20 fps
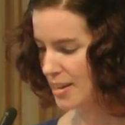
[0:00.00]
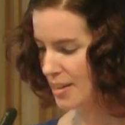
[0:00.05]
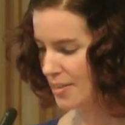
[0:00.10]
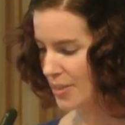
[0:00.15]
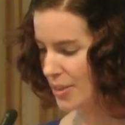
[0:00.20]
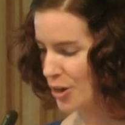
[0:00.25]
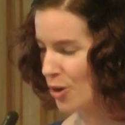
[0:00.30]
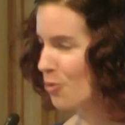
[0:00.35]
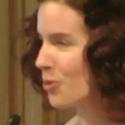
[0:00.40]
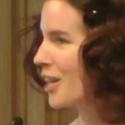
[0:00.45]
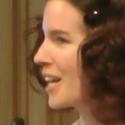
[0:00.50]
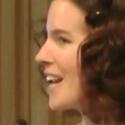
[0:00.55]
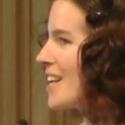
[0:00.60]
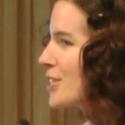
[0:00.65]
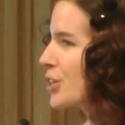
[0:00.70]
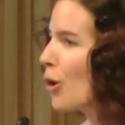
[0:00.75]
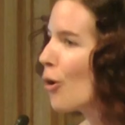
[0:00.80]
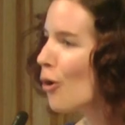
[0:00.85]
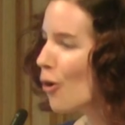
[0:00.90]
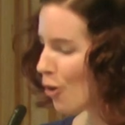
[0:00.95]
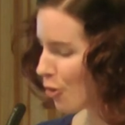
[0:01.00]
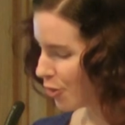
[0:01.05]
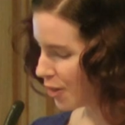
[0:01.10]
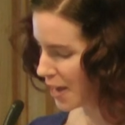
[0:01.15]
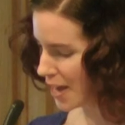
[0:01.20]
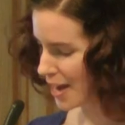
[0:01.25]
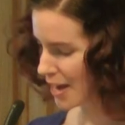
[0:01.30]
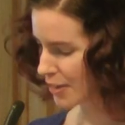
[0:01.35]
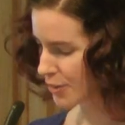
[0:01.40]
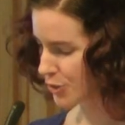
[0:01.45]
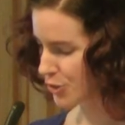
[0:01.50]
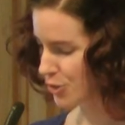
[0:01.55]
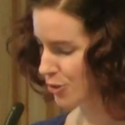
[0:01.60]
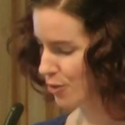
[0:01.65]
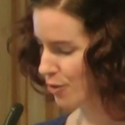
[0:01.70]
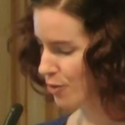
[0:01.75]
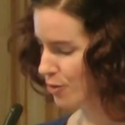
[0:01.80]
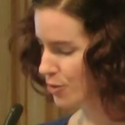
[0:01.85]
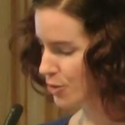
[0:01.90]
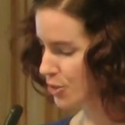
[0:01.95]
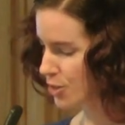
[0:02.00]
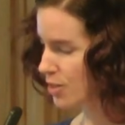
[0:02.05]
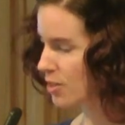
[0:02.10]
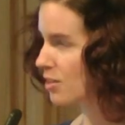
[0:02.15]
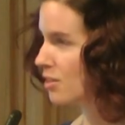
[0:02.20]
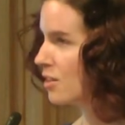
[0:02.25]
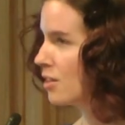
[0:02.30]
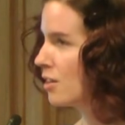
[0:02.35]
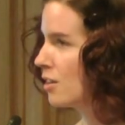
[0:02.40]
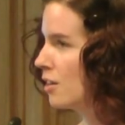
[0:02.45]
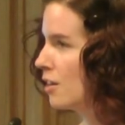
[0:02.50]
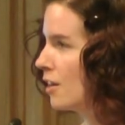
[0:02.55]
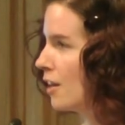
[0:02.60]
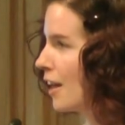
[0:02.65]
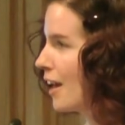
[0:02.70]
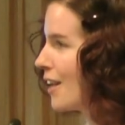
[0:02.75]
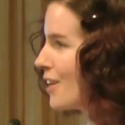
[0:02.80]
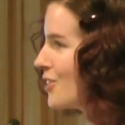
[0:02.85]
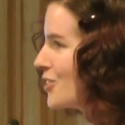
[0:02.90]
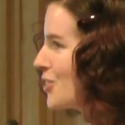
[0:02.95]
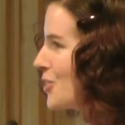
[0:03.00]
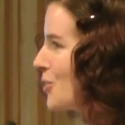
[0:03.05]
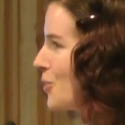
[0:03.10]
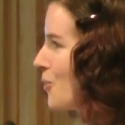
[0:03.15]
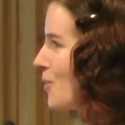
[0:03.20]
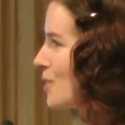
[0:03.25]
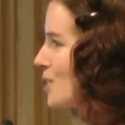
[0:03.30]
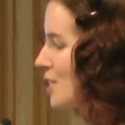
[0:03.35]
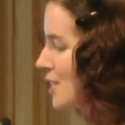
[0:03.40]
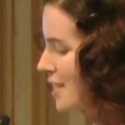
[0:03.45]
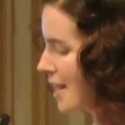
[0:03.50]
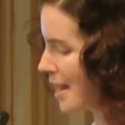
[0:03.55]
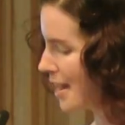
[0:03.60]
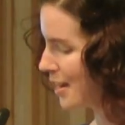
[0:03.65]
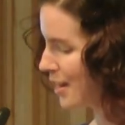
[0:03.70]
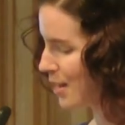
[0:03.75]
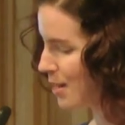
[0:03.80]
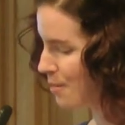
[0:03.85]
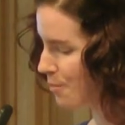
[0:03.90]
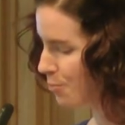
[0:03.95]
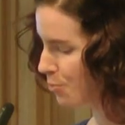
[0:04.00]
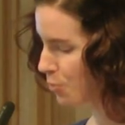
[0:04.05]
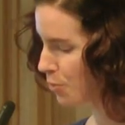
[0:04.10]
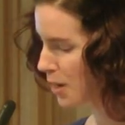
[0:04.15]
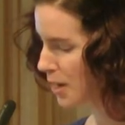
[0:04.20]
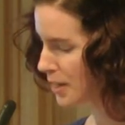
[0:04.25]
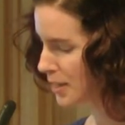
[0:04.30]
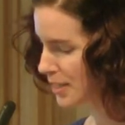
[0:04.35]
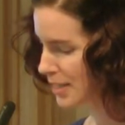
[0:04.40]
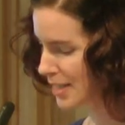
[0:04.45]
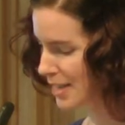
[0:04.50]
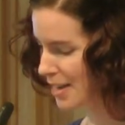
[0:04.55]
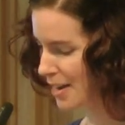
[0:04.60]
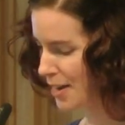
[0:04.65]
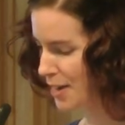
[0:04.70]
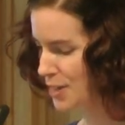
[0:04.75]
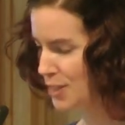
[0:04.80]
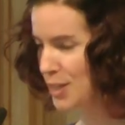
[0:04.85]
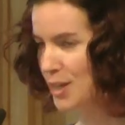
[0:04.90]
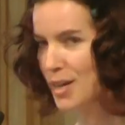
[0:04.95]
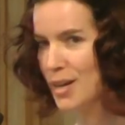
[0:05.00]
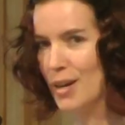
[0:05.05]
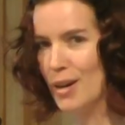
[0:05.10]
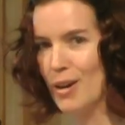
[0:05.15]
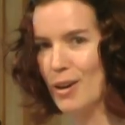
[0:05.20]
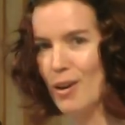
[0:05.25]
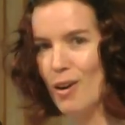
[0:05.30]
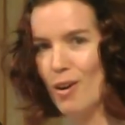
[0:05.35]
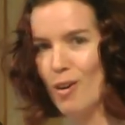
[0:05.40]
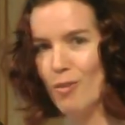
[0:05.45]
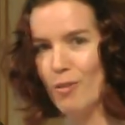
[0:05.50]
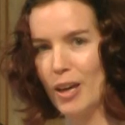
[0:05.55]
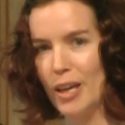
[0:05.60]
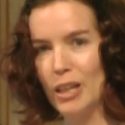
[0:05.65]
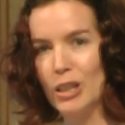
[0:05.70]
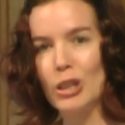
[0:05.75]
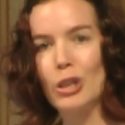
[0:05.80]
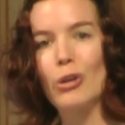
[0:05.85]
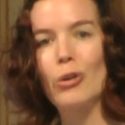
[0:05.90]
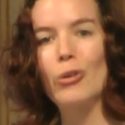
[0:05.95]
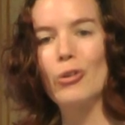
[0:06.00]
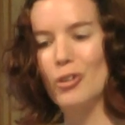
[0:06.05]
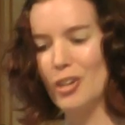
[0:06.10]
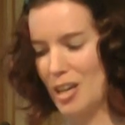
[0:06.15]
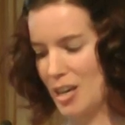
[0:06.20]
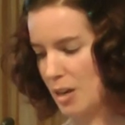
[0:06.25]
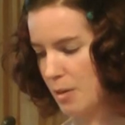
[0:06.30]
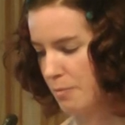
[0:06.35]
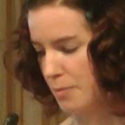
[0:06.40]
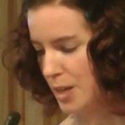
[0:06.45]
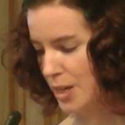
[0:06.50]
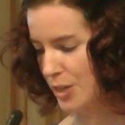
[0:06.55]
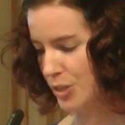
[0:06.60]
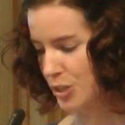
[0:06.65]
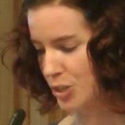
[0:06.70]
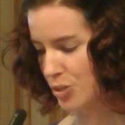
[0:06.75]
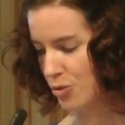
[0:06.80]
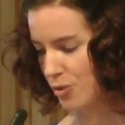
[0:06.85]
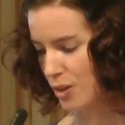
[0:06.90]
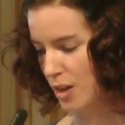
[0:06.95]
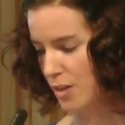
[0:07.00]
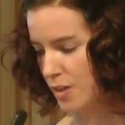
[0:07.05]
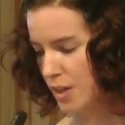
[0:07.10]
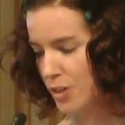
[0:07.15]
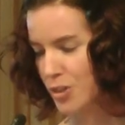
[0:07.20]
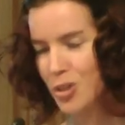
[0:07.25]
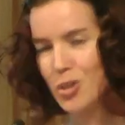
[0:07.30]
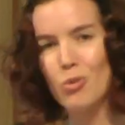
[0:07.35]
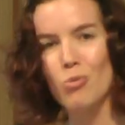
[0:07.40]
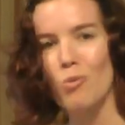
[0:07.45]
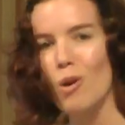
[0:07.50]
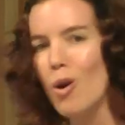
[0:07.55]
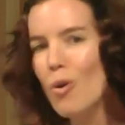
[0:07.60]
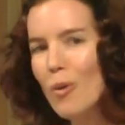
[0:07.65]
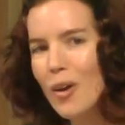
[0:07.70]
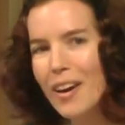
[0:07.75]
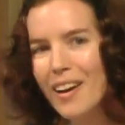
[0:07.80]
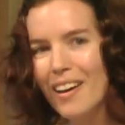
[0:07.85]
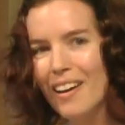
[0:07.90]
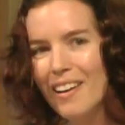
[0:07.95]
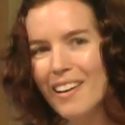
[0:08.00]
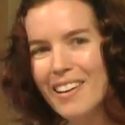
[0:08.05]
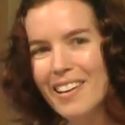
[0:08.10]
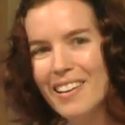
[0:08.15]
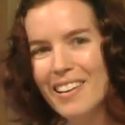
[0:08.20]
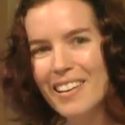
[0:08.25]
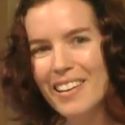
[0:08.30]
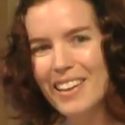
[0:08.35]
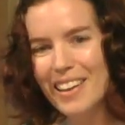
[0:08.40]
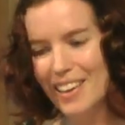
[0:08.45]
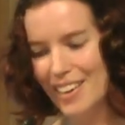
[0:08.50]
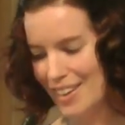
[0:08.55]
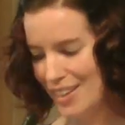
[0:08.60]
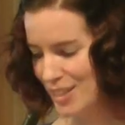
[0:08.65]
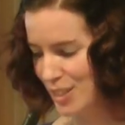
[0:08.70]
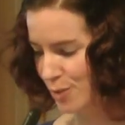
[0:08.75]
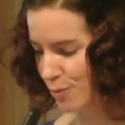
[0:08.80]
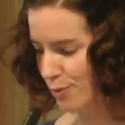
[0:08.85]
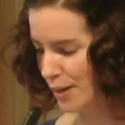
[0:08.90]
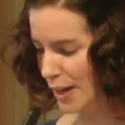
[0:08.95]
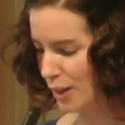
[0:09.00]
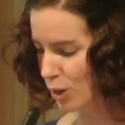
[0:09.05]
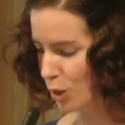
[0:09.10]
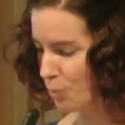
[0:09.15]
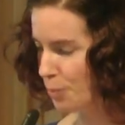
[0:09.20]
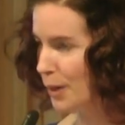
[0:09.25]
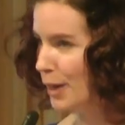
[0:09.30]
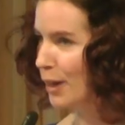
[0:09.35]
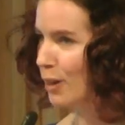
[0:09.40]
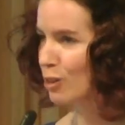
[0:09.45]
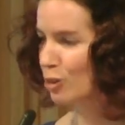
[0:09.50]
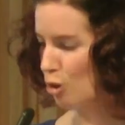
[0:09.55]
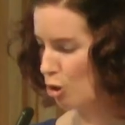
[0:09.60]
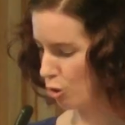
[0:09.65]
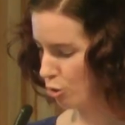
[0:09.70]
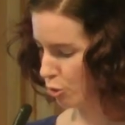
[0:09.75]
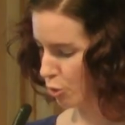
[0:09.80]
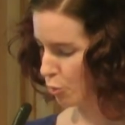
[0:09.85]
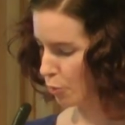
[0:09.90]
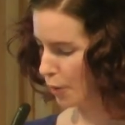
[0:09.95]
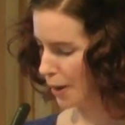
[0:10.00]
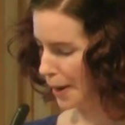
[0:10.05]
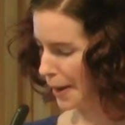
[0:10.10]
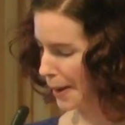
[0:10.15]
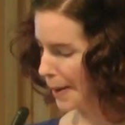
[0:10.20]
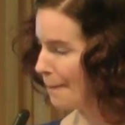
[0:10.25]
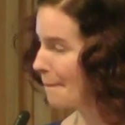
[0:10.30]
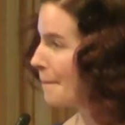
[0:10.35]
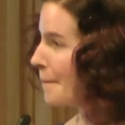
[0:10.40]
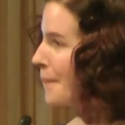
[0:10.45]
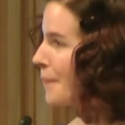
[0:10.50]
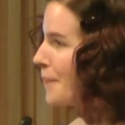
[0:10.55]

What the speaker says: that already has all the answers, and to instead embrace the idea of a learning ministry that is growing and developing along the way.